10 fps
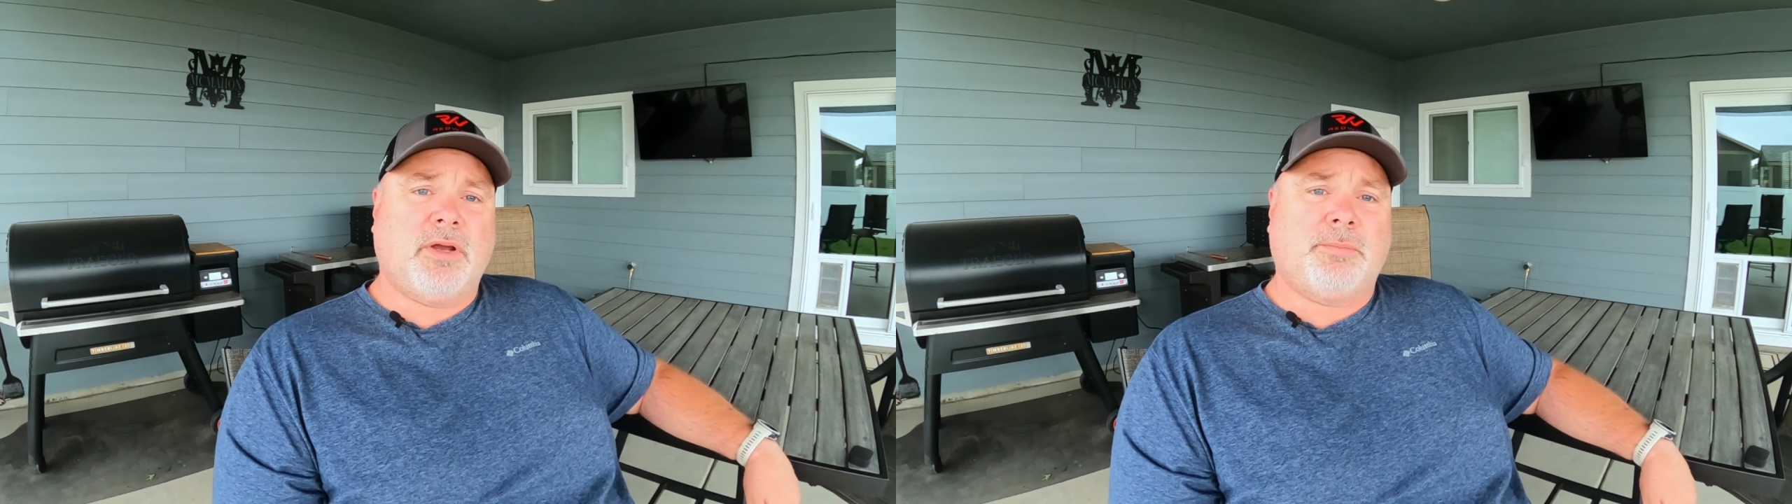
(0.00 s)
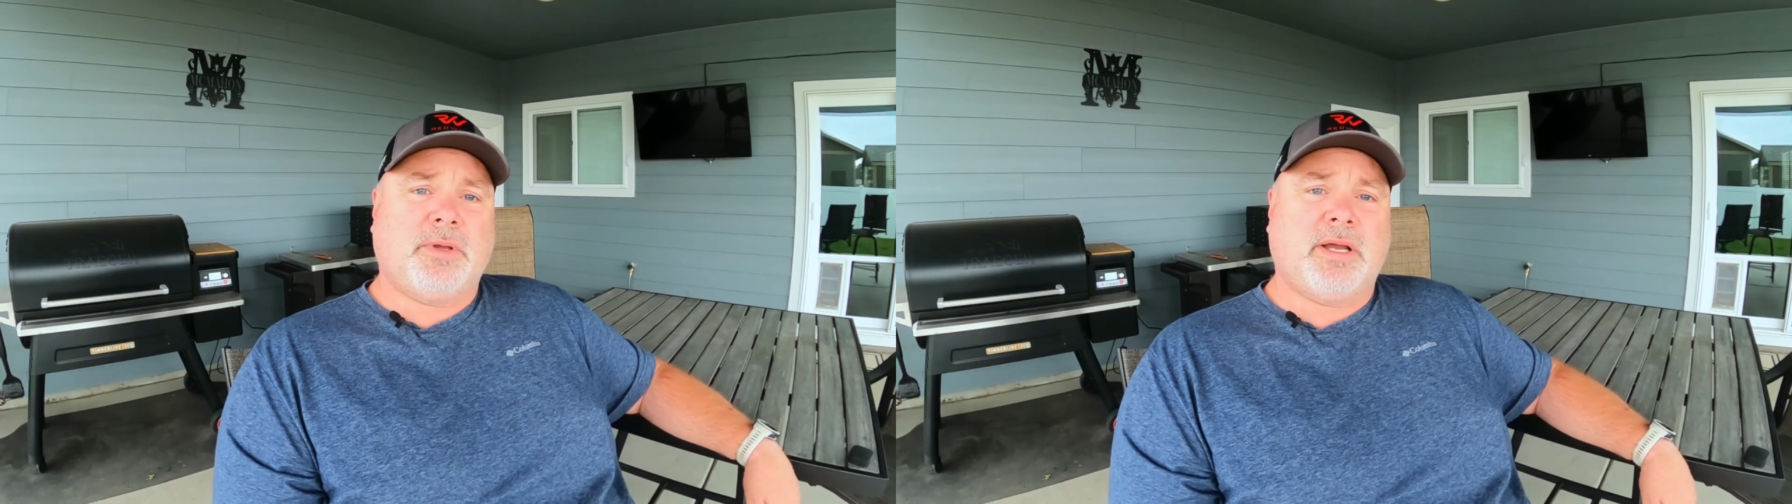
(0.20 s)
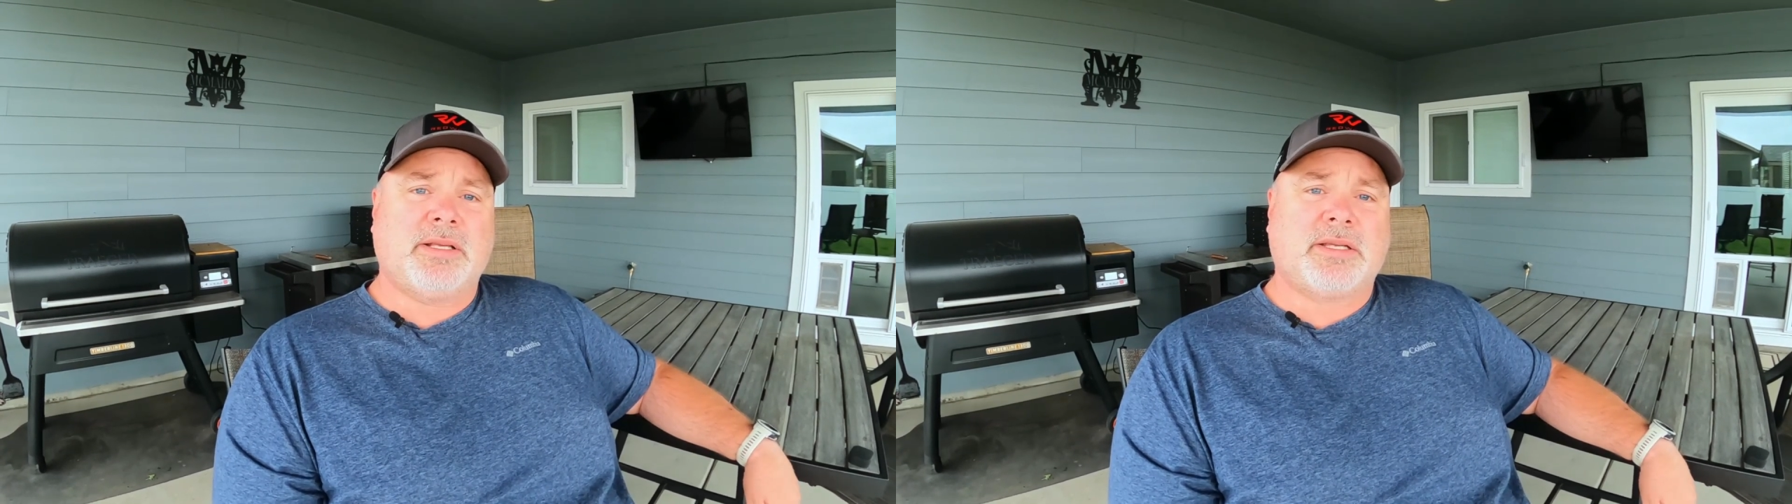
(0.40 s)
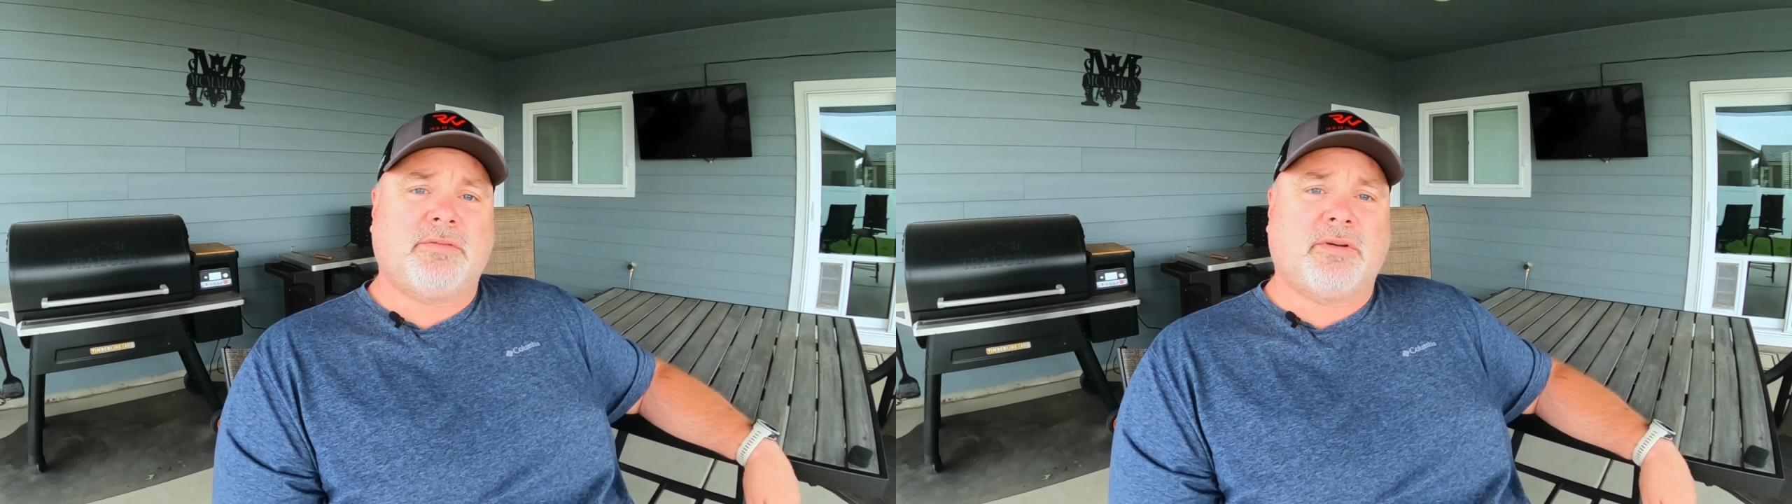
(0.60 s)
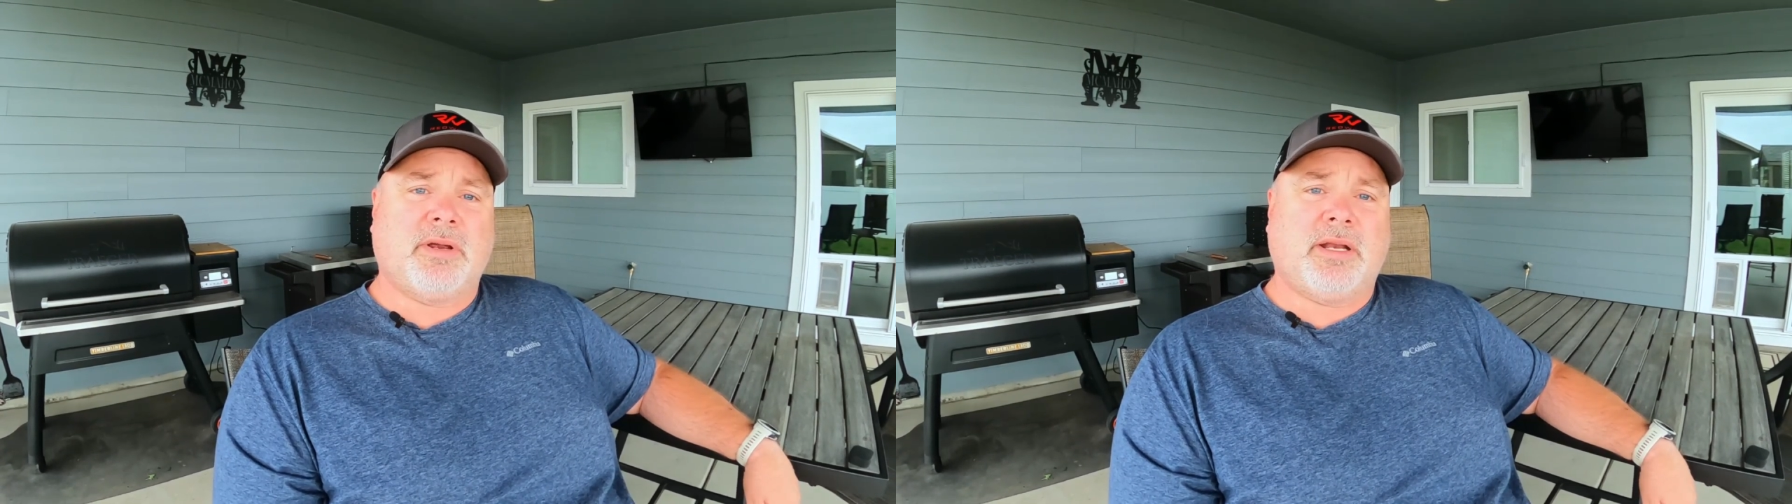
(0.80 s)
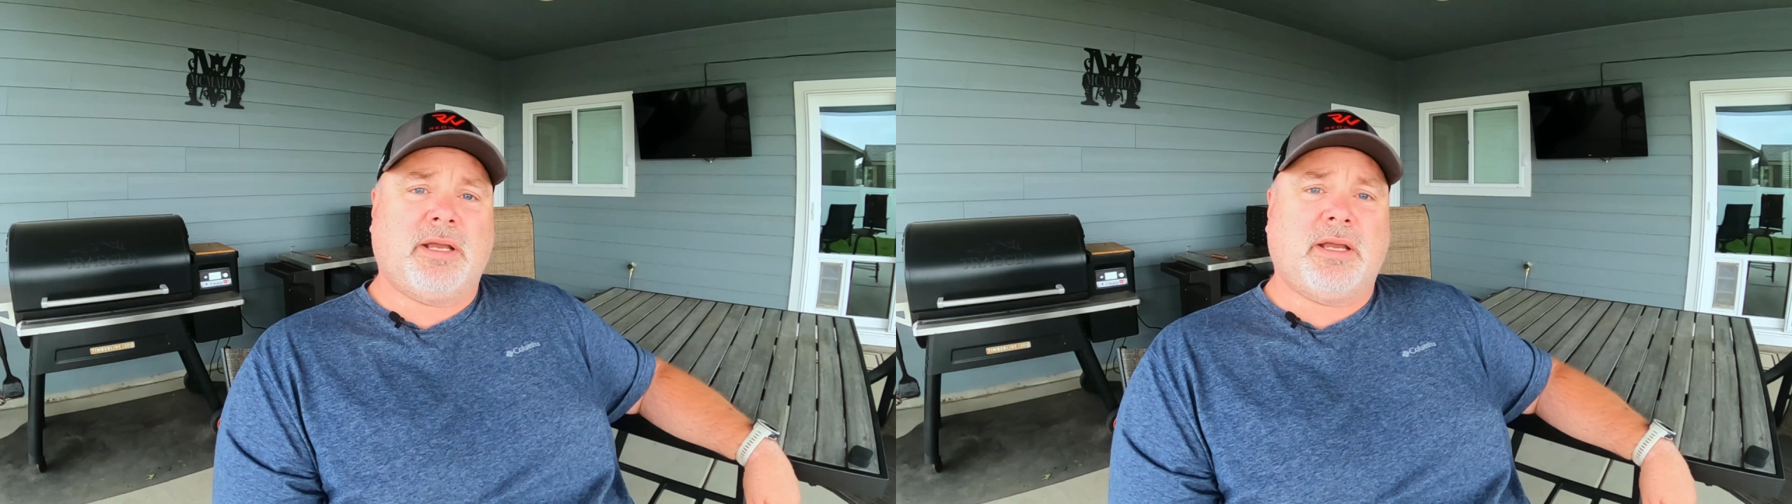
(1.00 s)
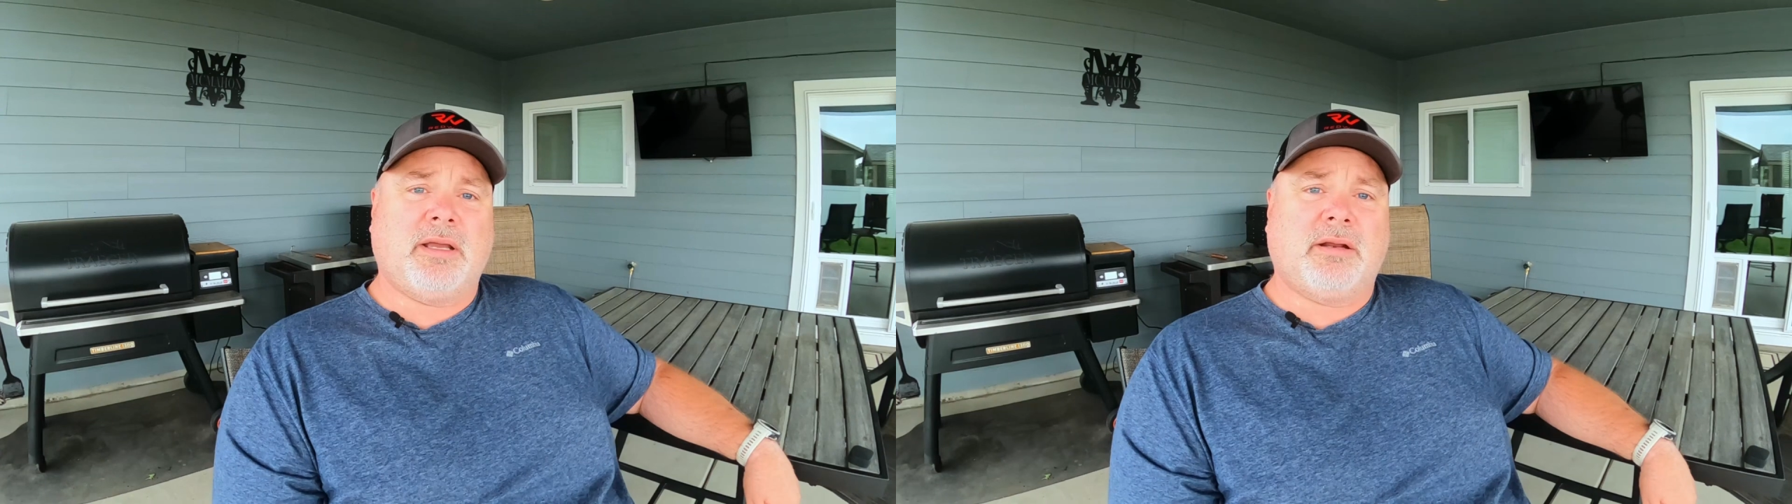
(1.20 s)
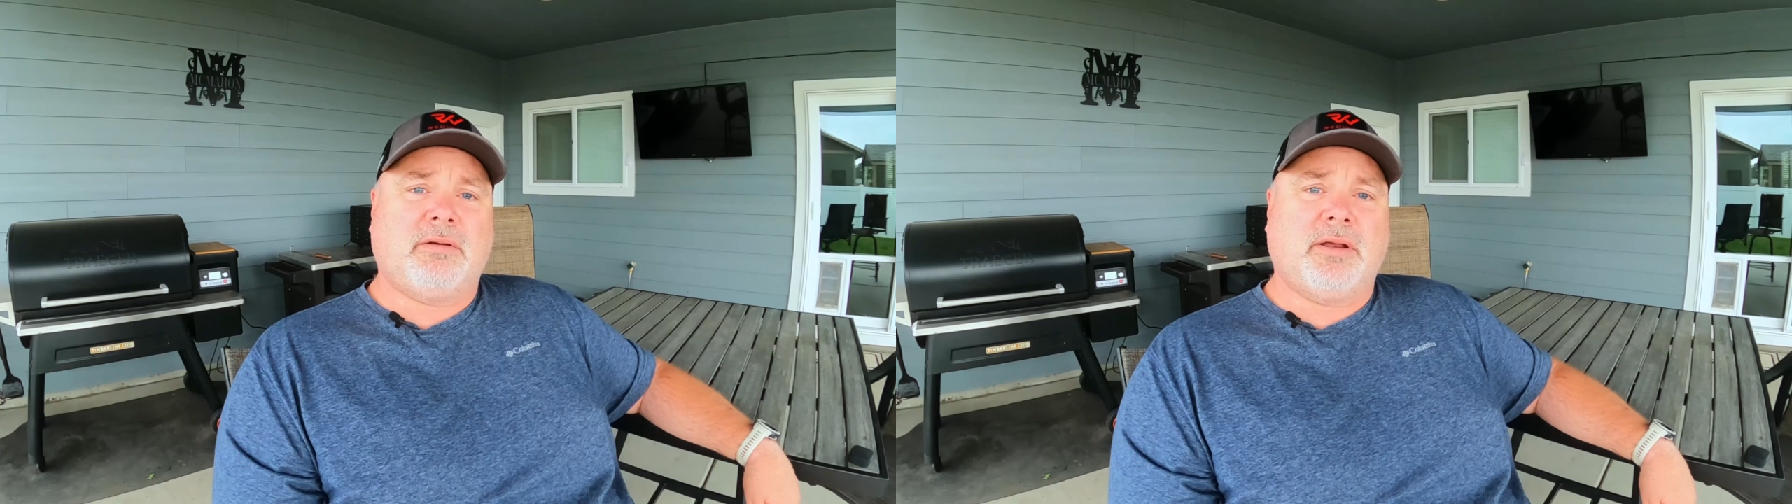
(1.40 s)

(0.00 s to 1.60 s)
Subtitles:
we hope you guys have a great day and a